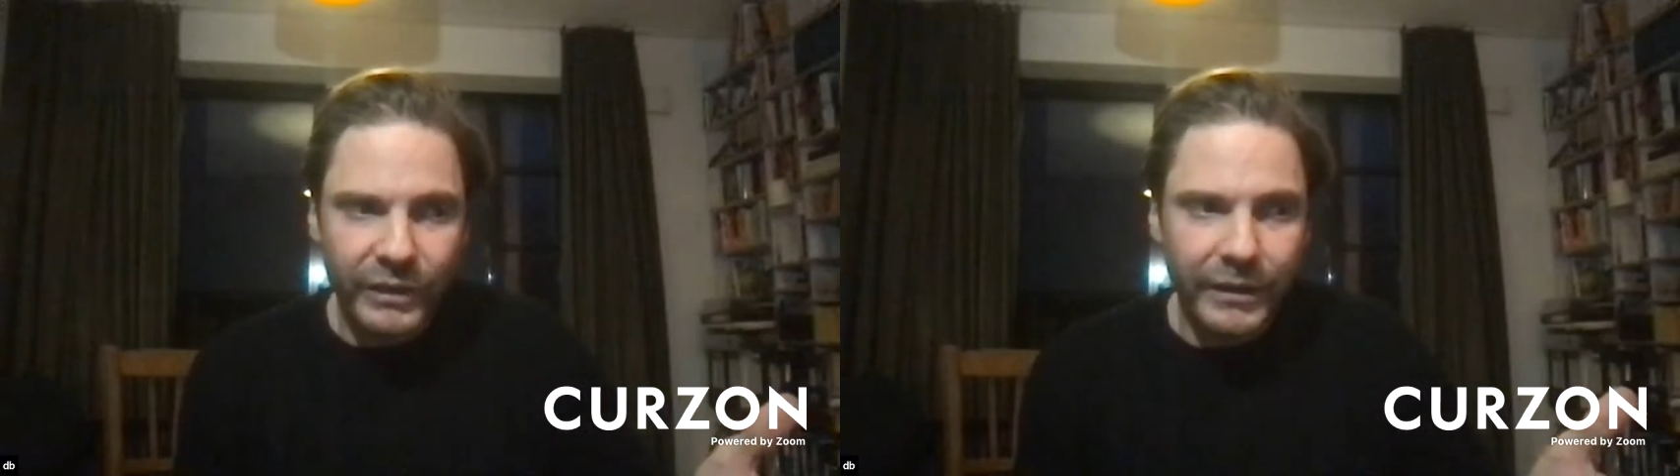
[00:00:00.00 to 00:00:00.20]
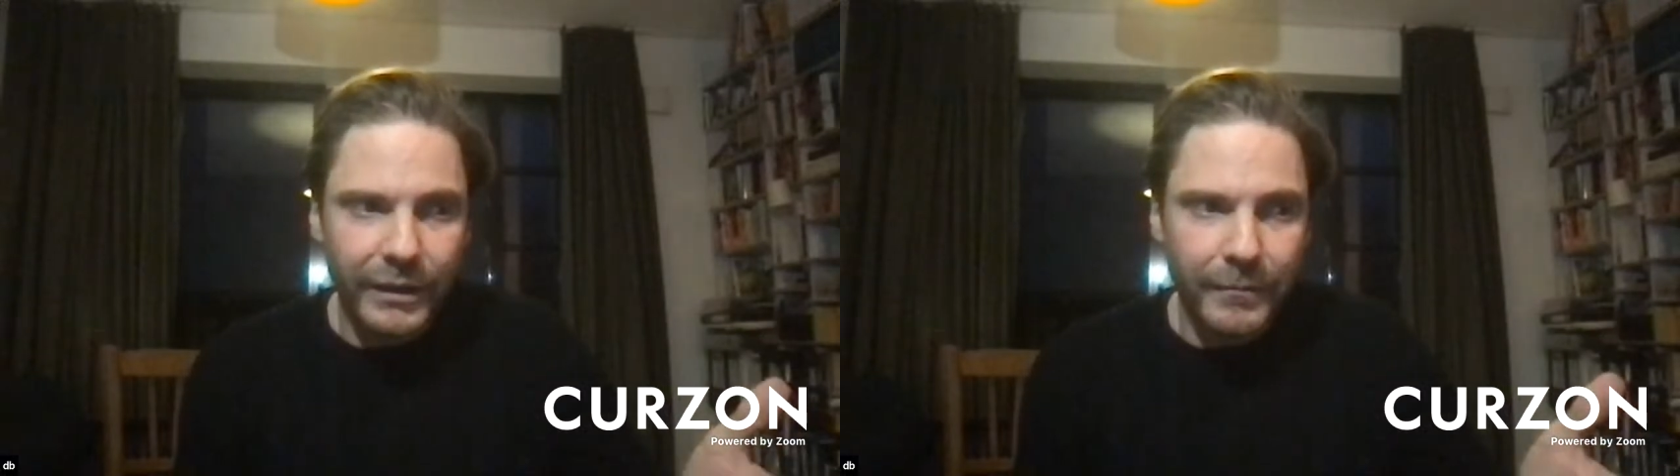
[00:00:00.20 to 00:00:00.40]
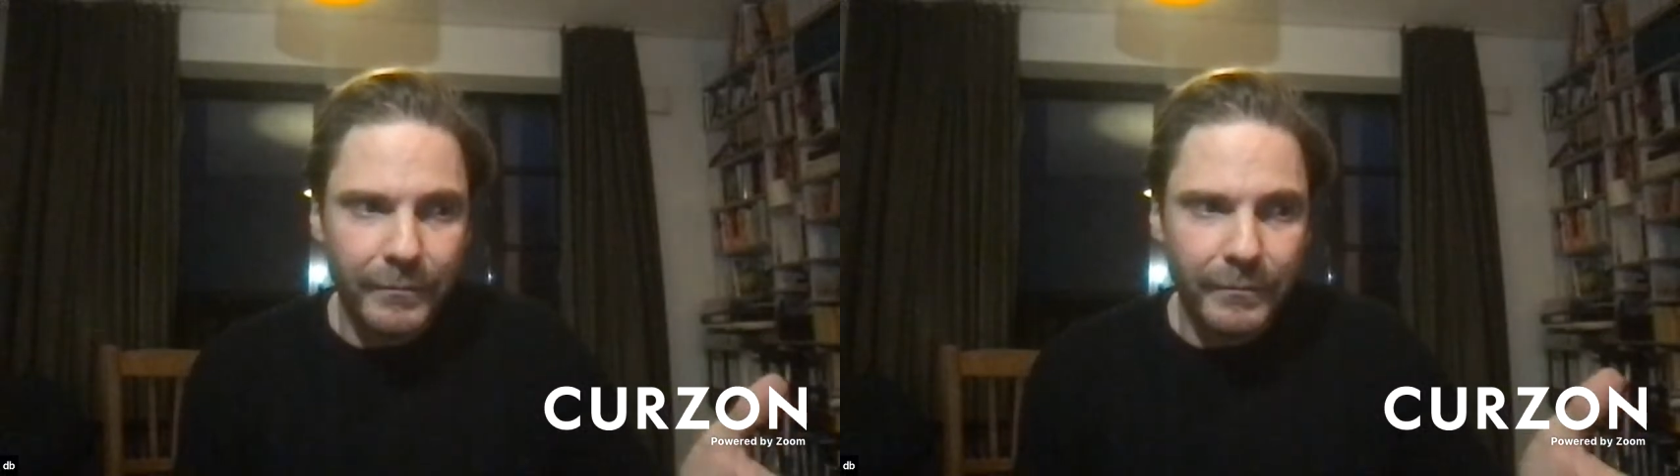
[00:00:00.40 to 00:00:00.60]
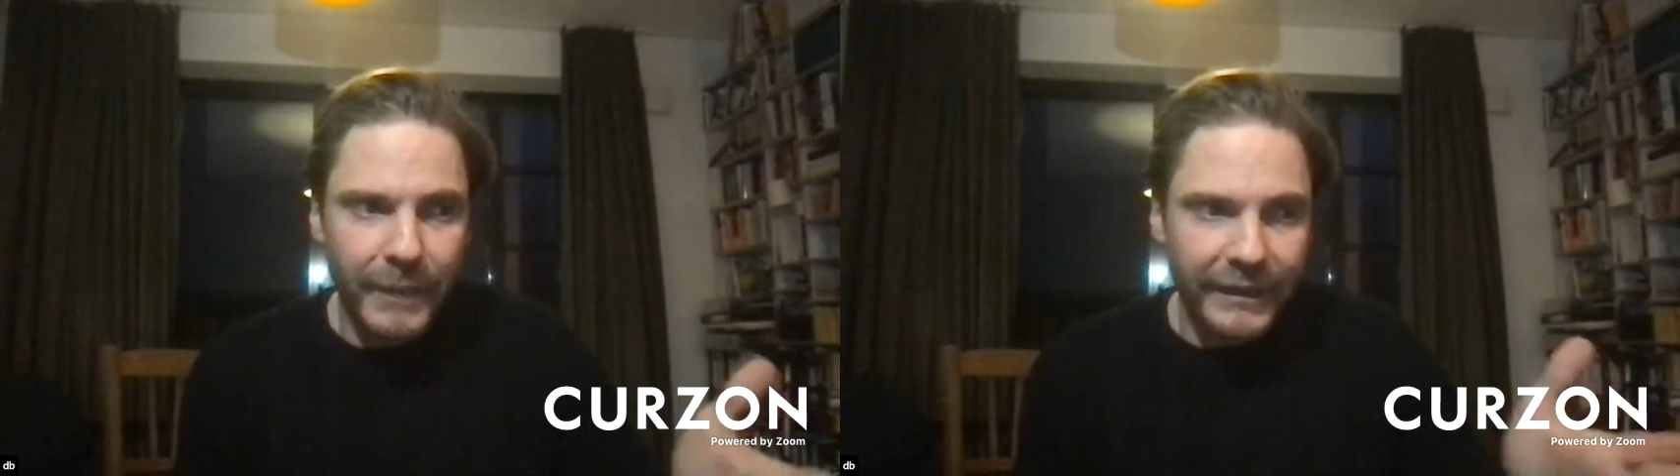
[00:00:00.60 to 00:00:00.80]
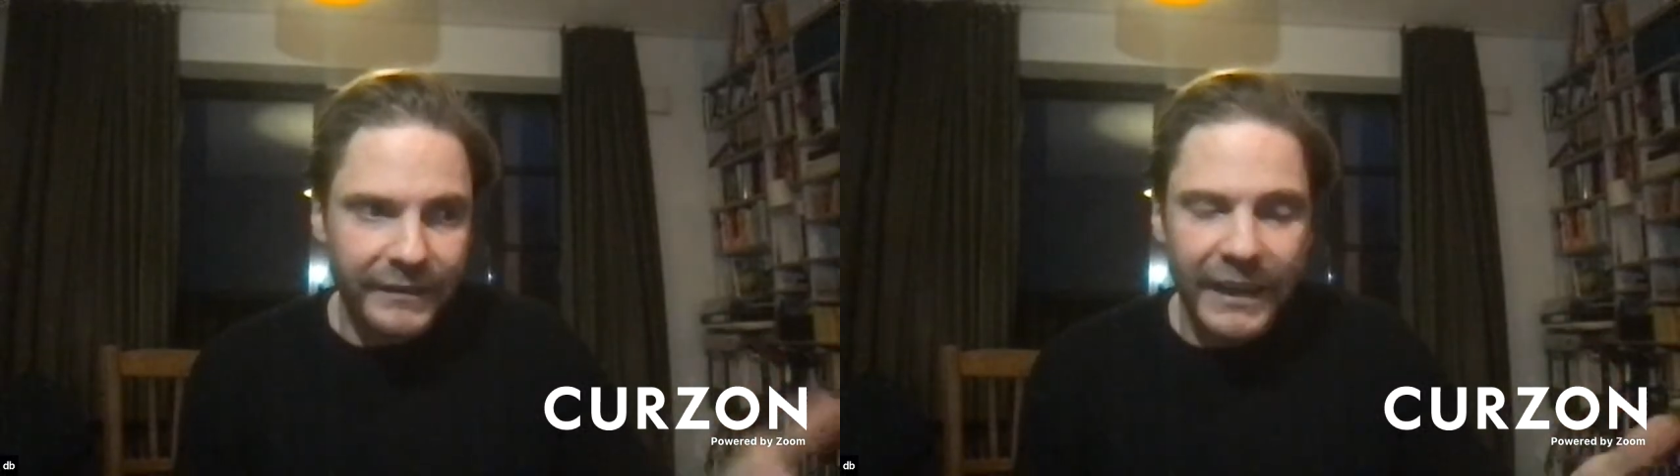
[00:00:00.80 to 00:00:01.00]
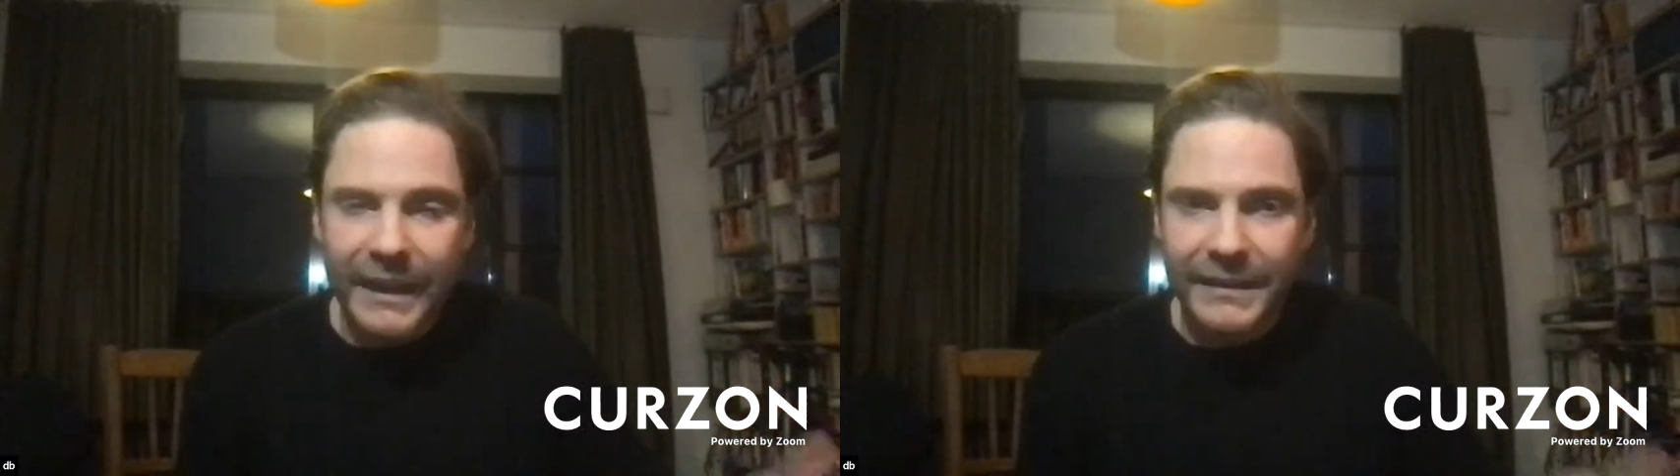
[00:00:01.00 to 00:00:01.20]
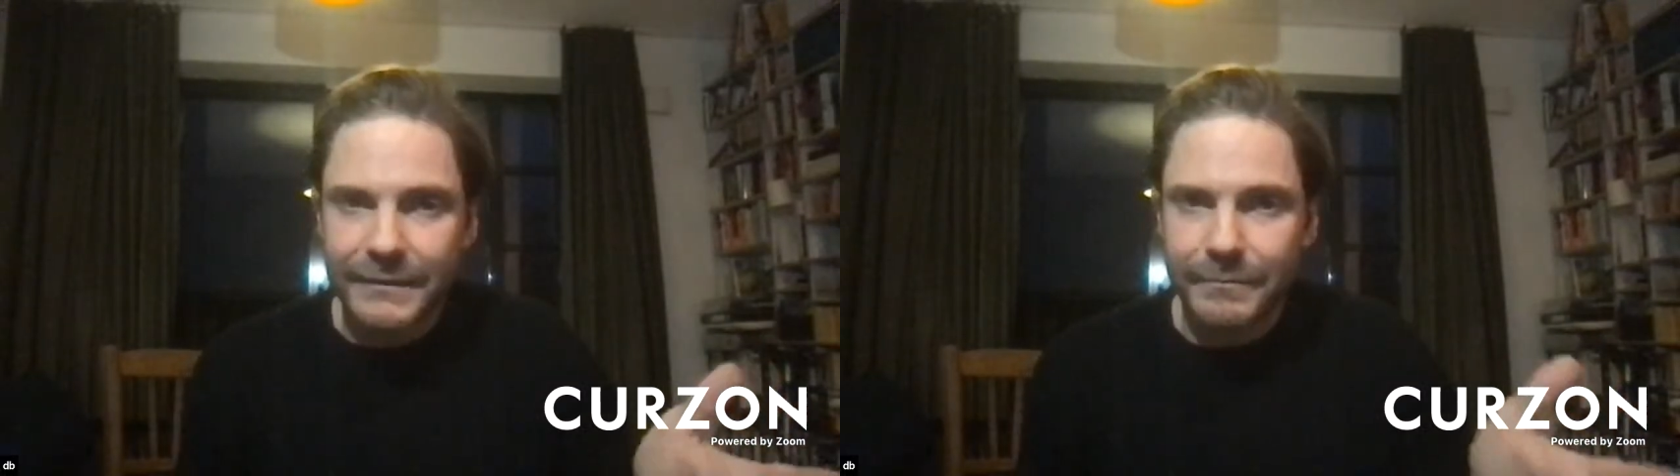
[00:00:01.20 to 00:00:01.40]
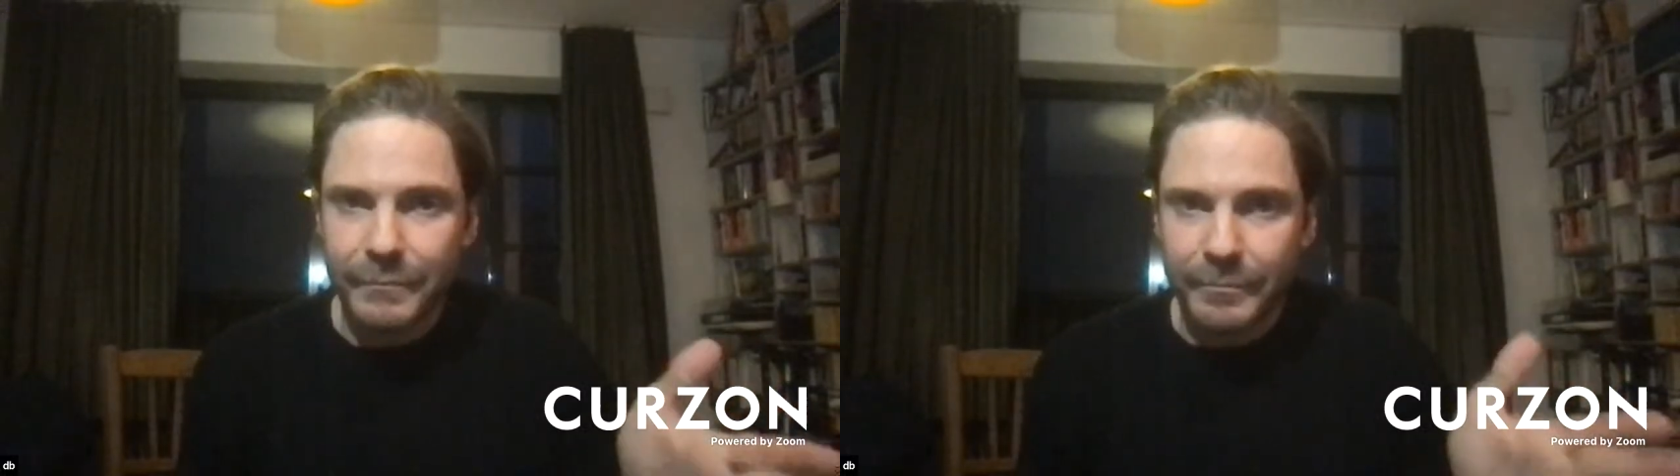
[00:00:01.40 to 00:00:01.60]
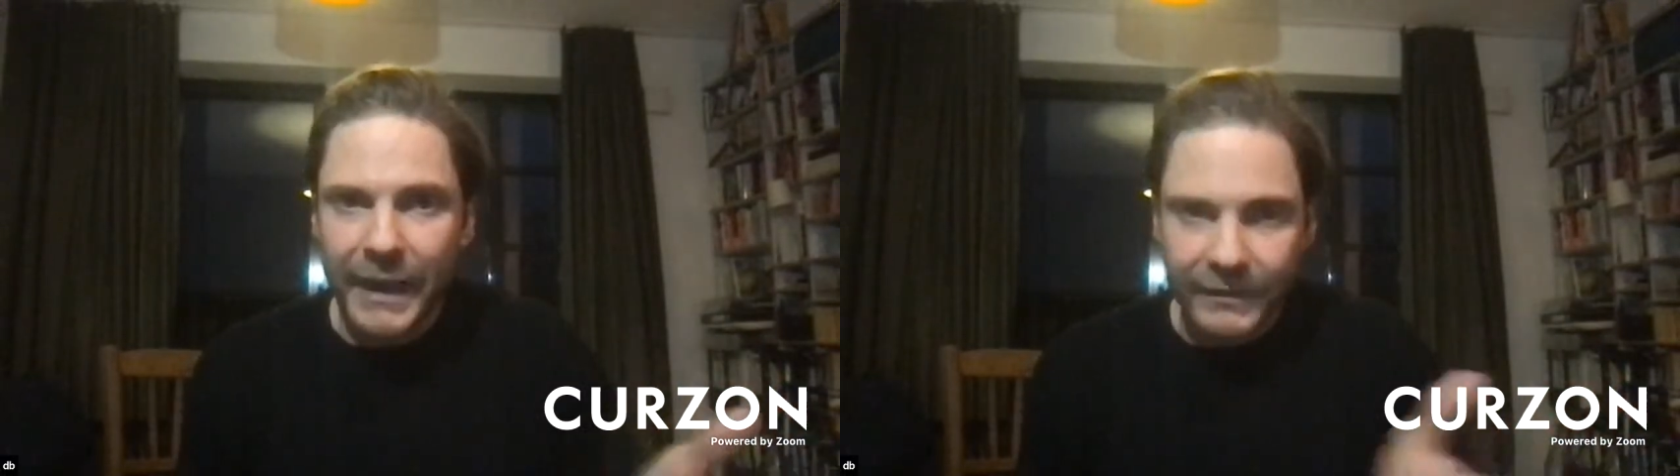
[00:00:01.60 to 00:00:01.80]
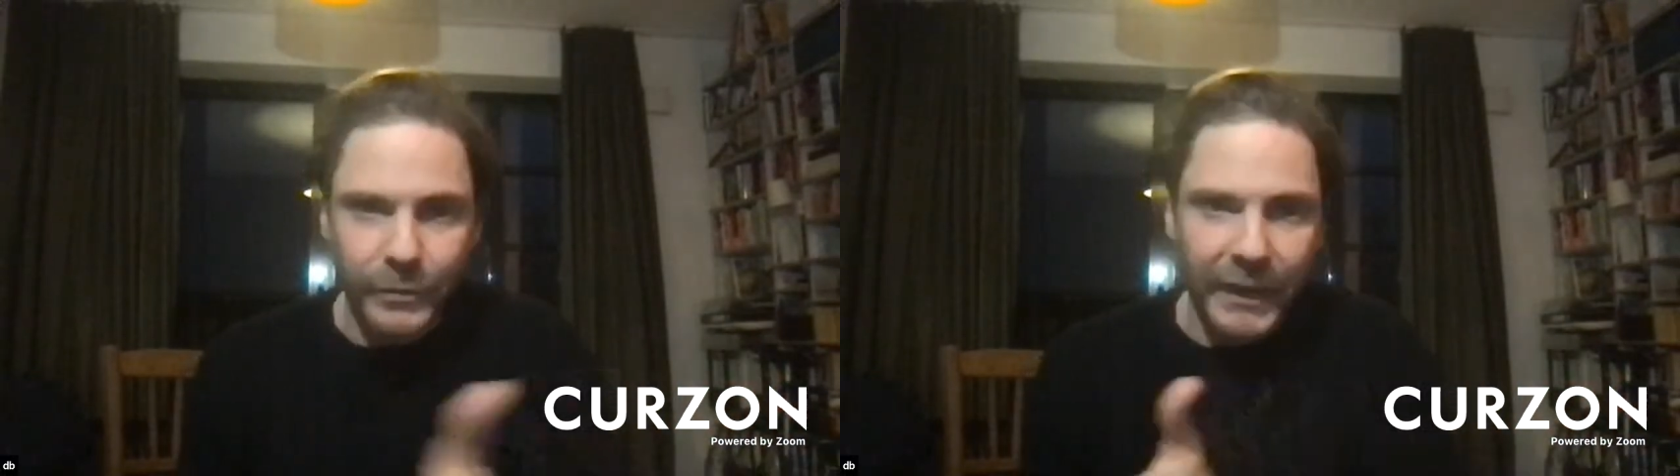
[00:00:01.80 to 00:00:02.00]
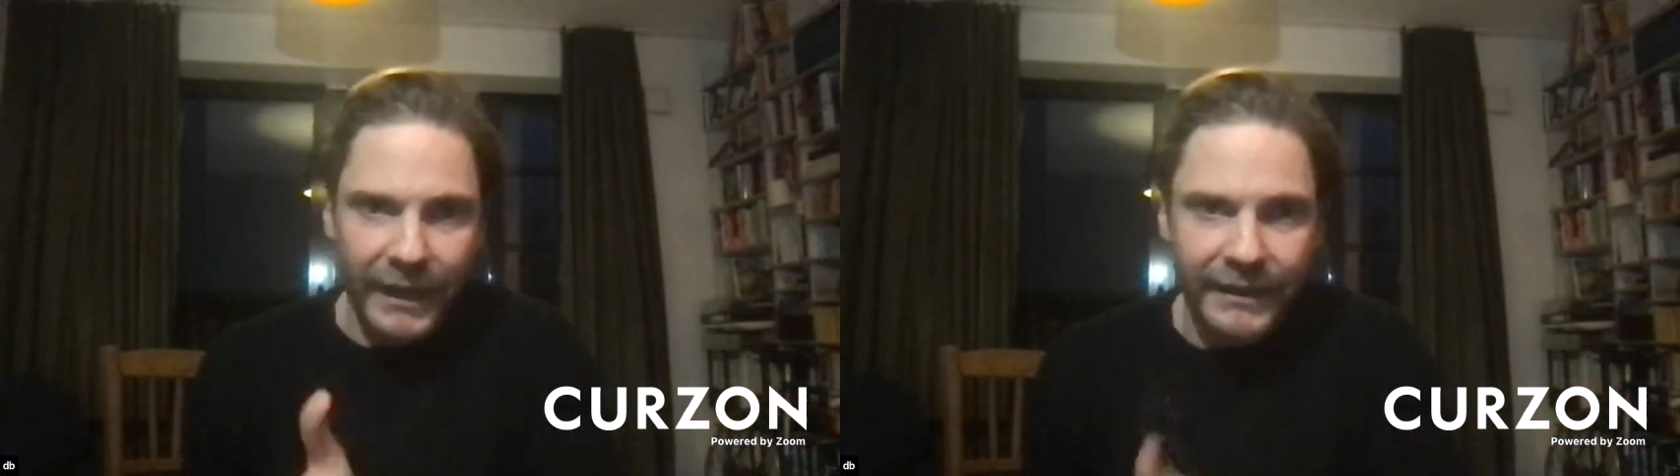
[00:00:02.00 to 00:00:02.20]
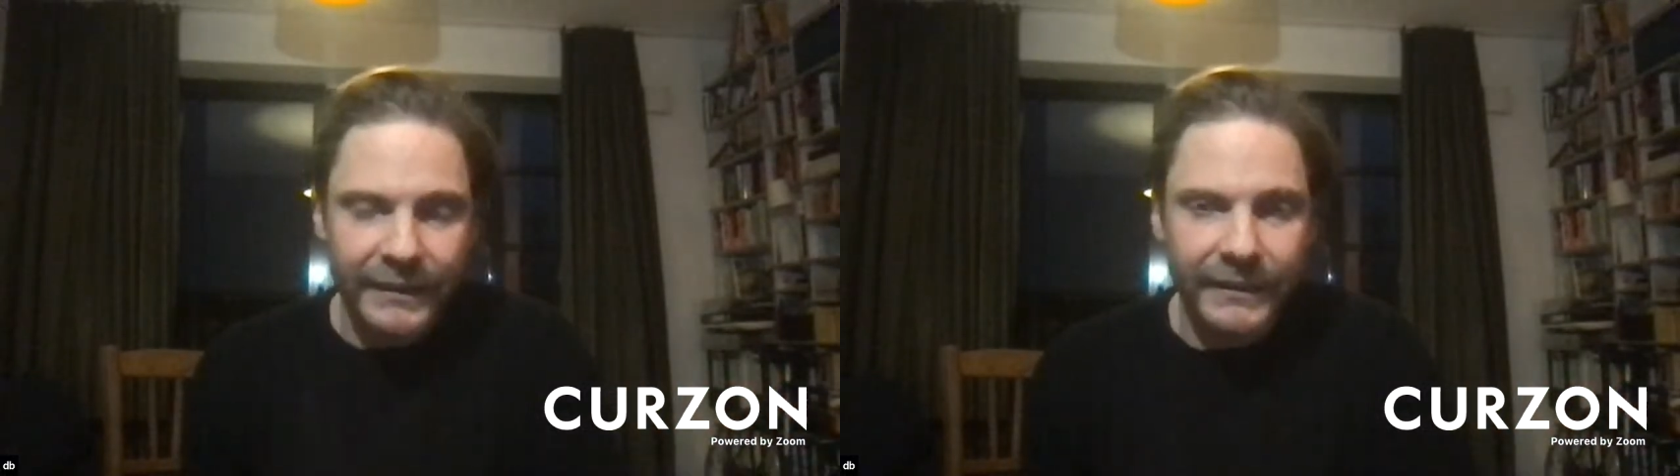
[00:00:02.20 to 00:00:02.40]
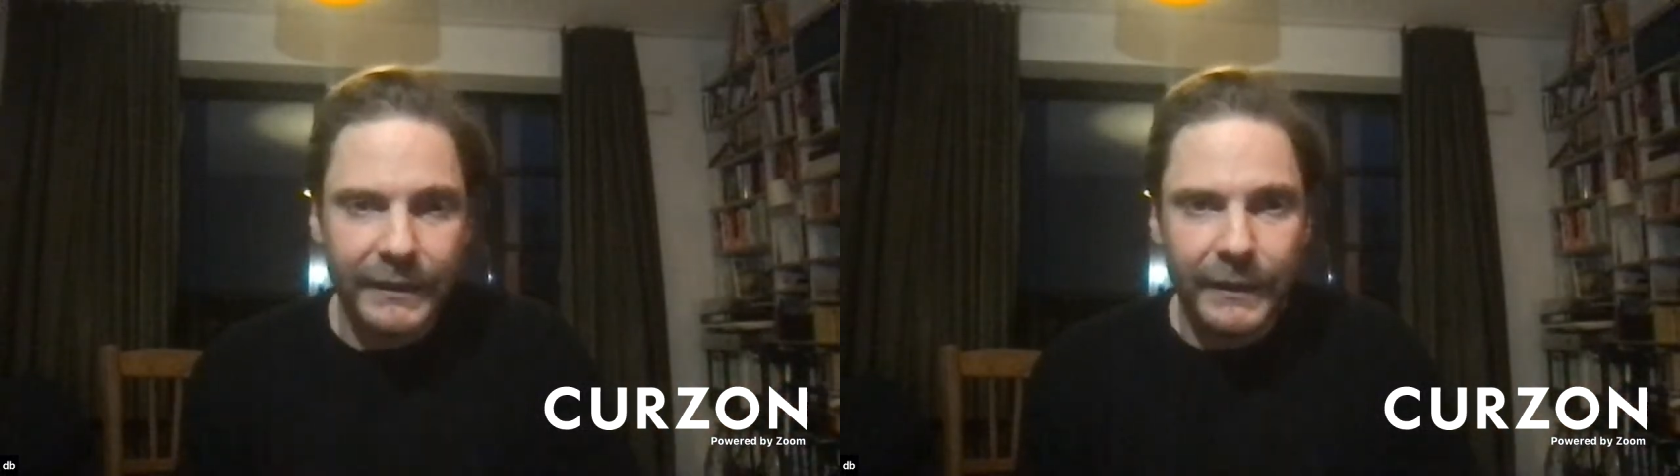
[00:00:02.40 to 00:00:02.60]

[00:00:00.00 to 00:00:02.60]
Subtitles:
many takes back to back